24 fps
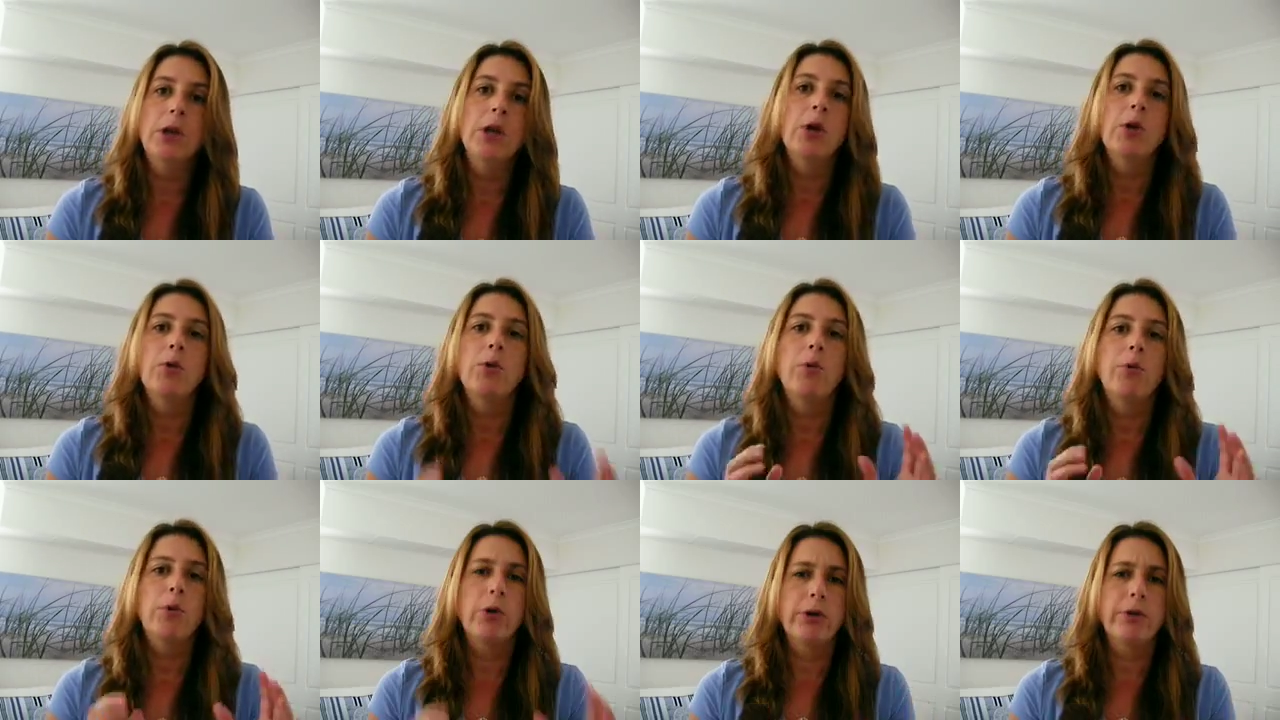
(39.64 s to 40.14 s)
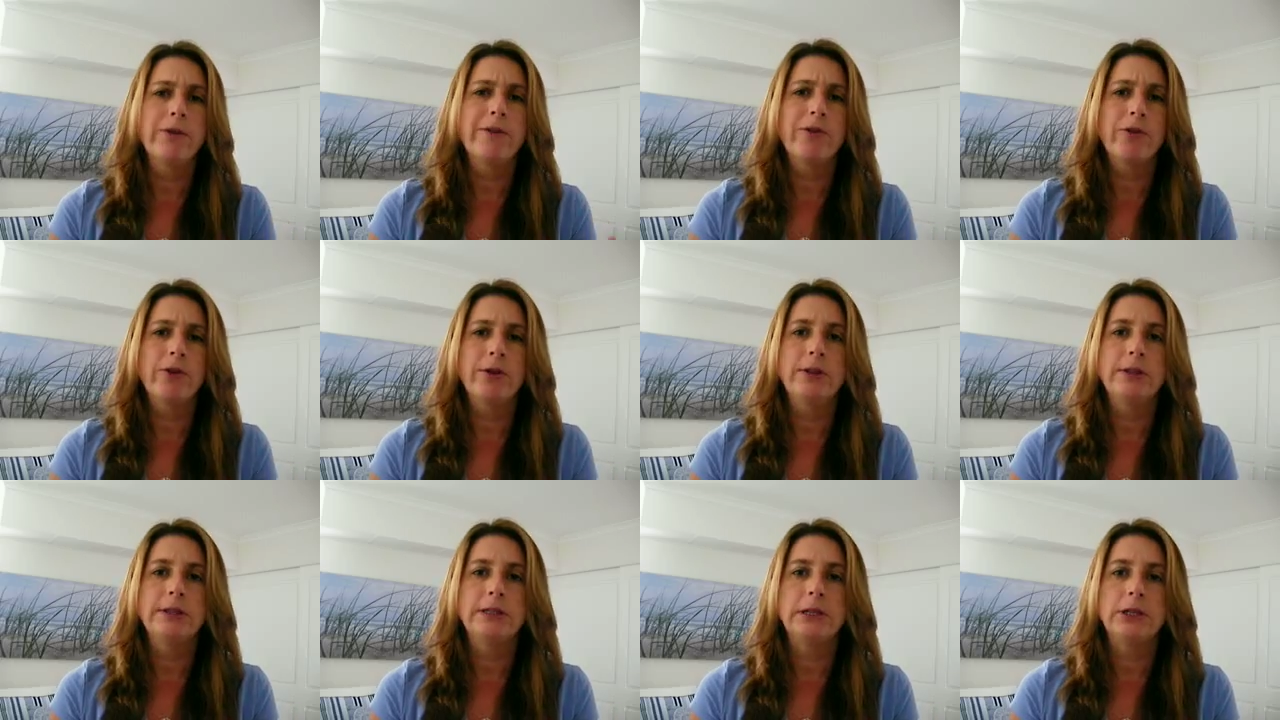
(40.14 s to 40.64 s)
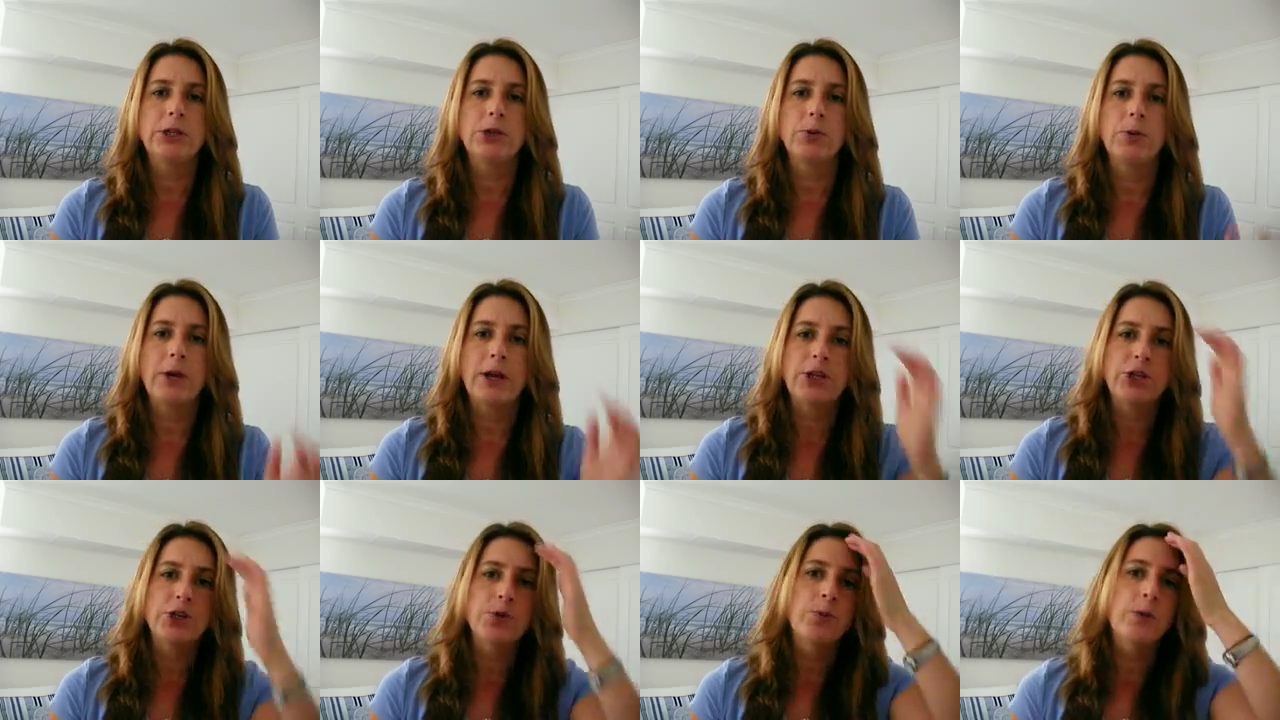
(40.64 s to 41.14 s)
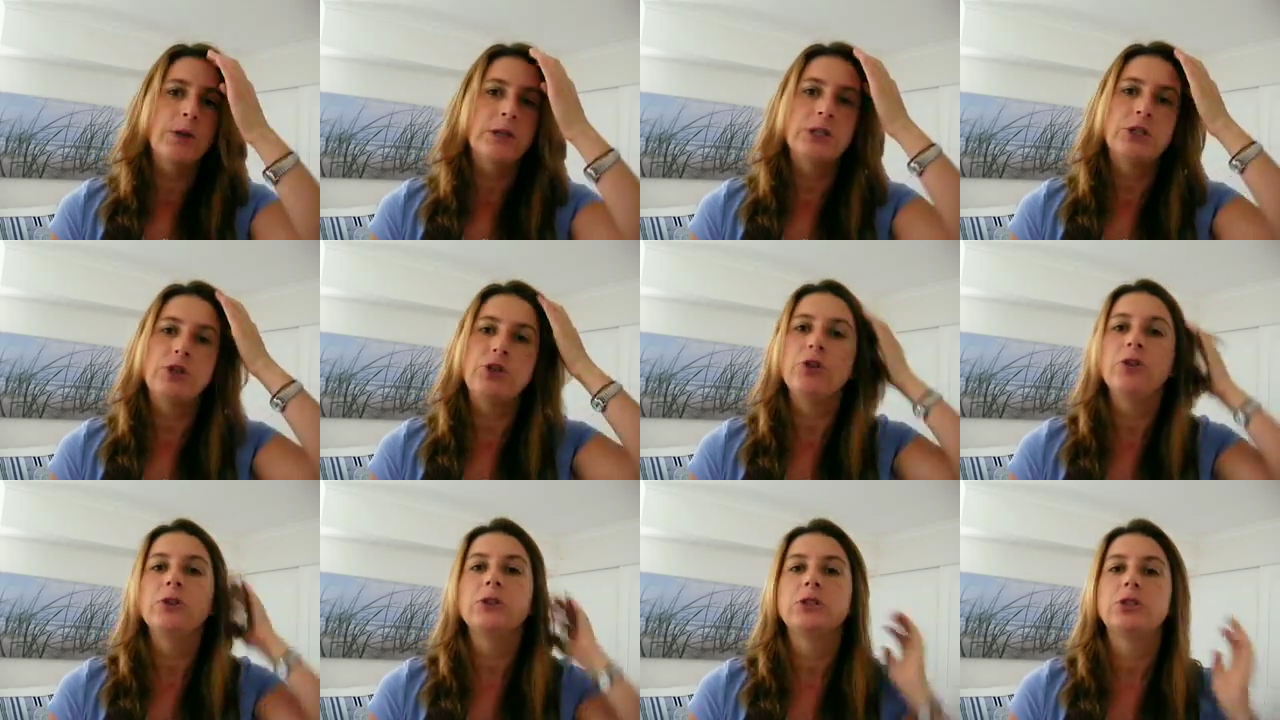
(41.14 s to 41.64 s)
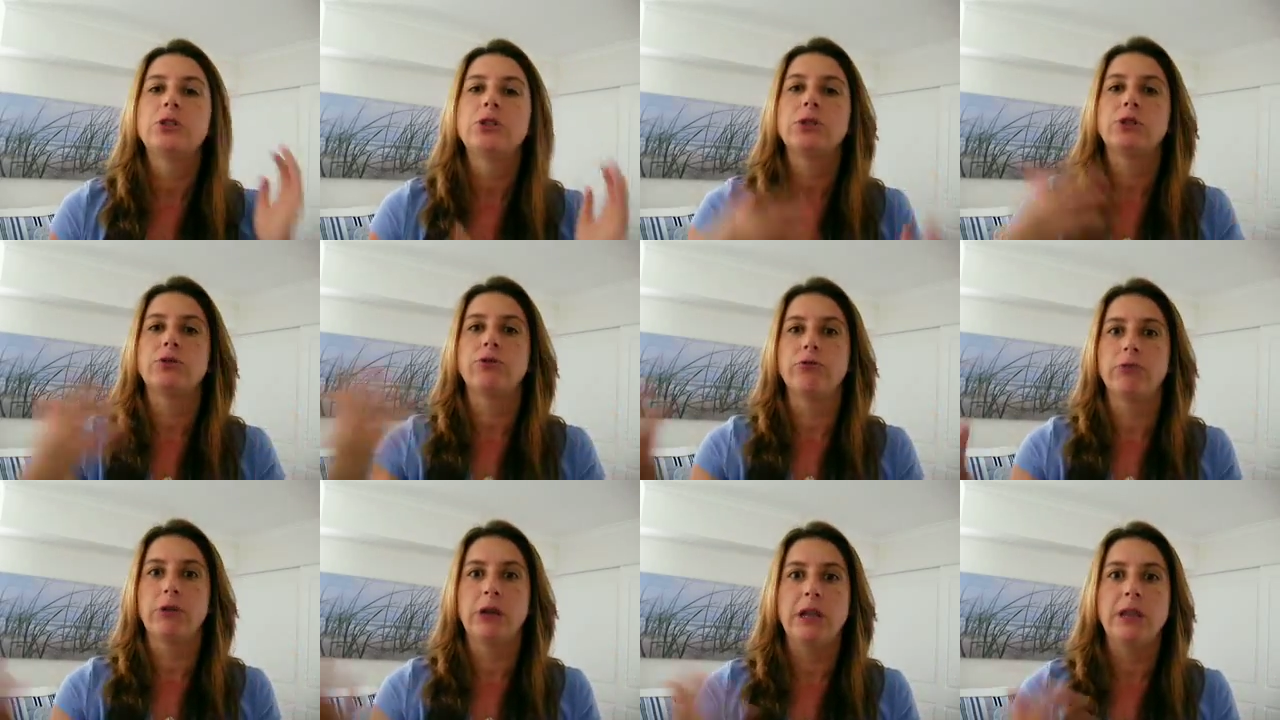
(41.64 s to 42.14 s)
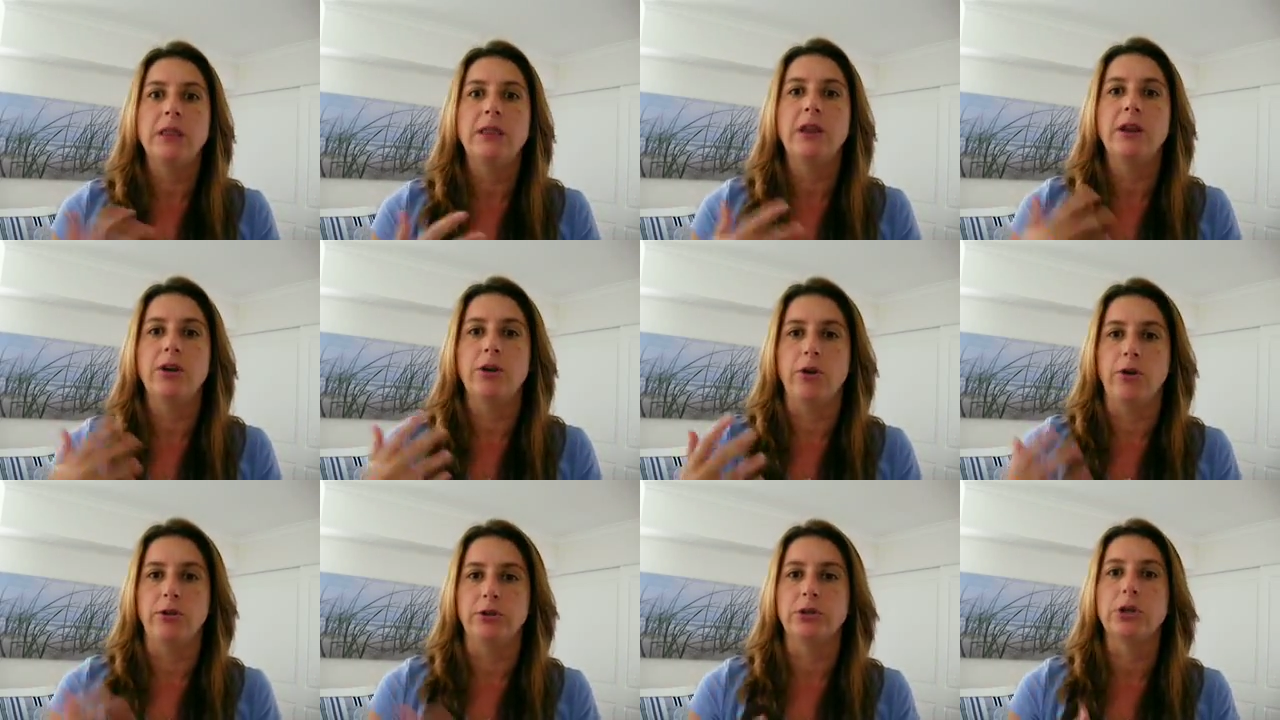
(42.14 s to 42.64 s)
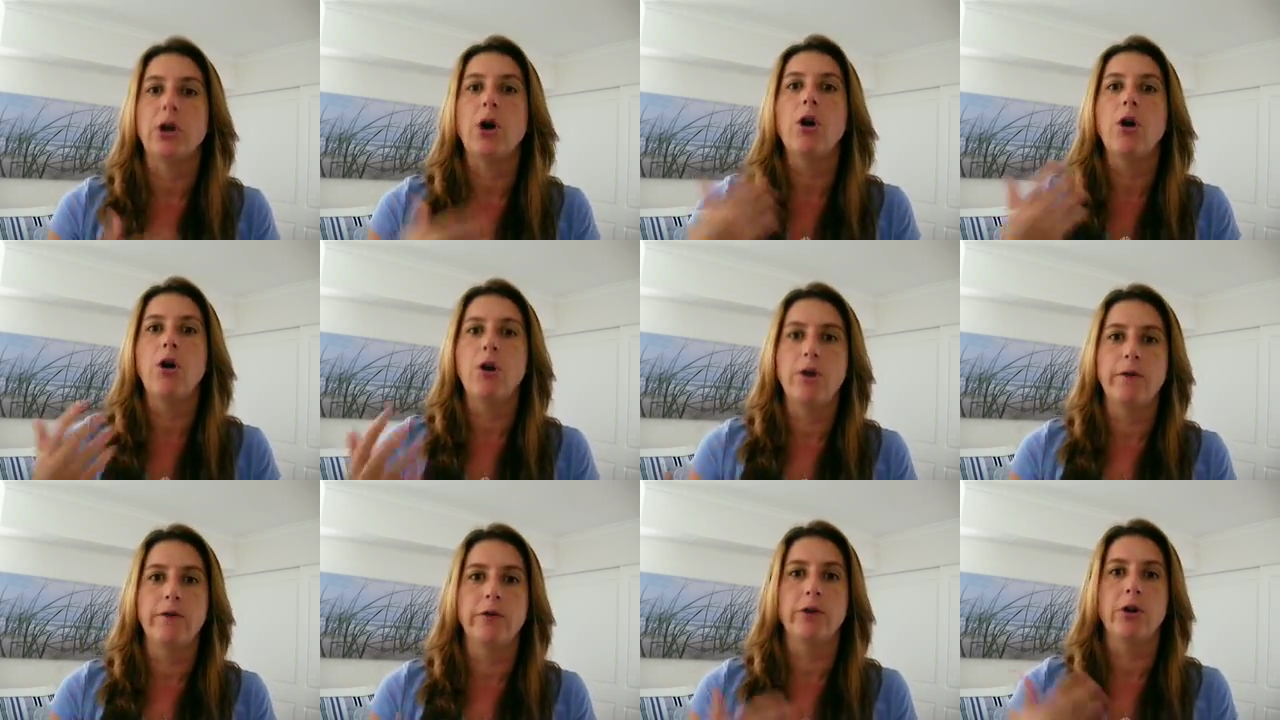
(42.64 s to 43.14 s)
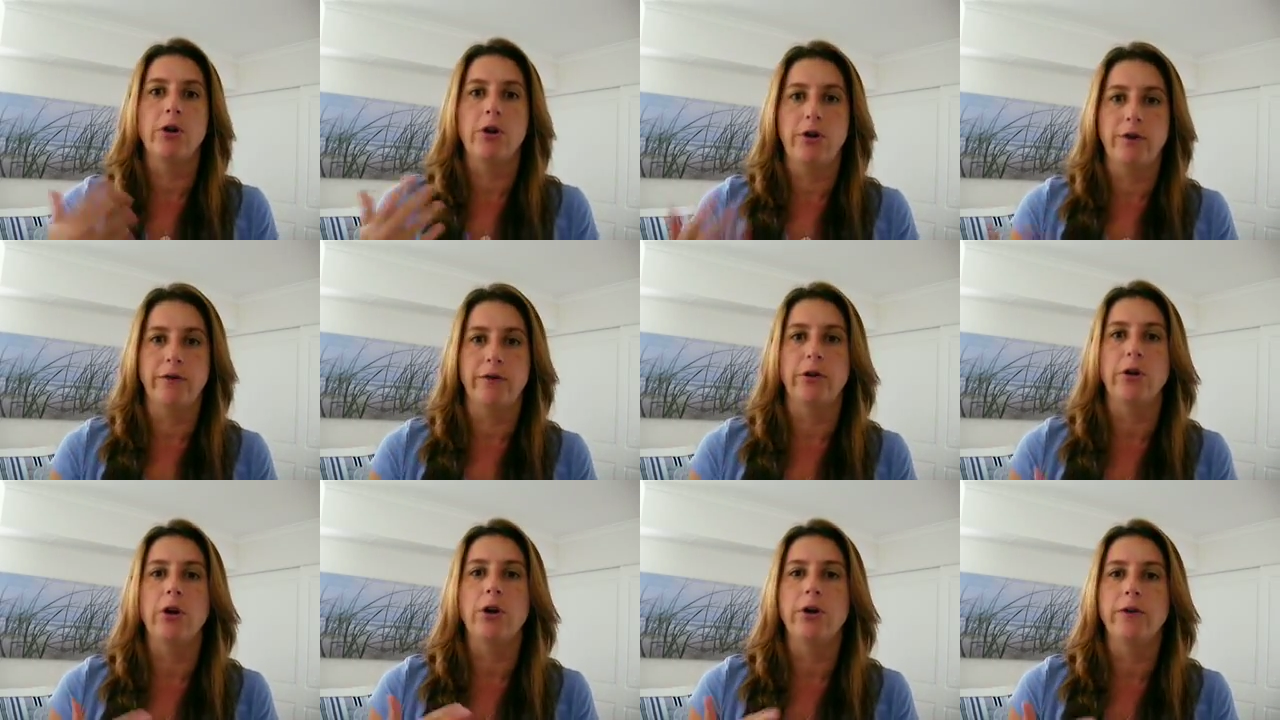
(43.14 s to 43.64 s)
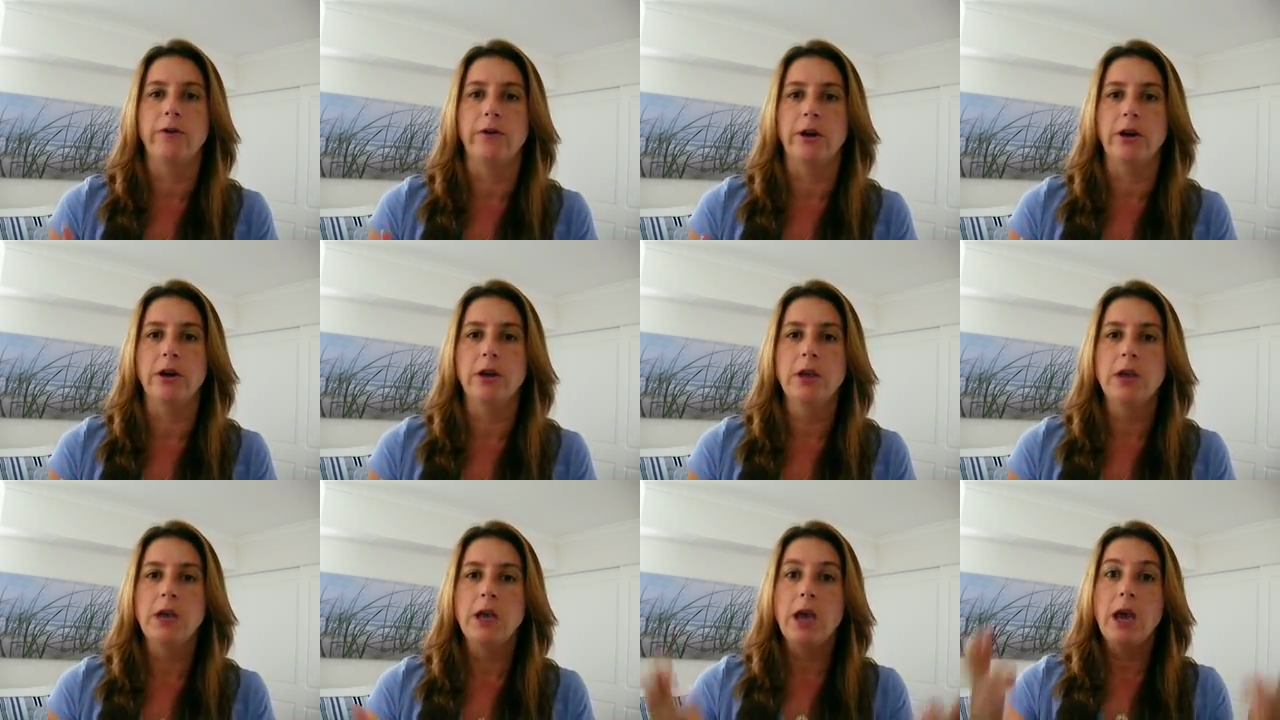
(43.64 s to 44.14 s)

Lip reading: We want to avoid the situation where students just read their notes over and over and over